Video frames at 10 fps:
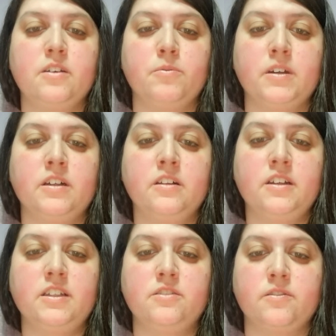will
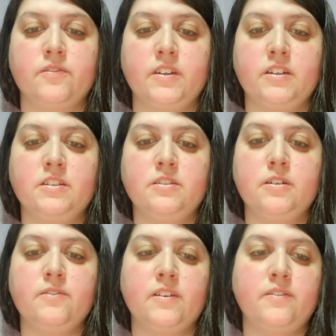is revealed to
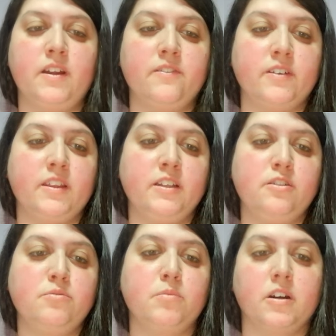have left everything
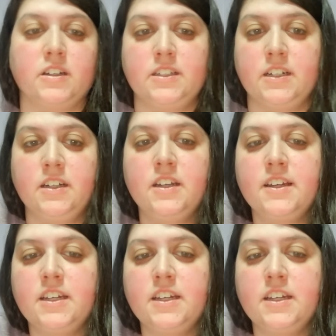to Marta,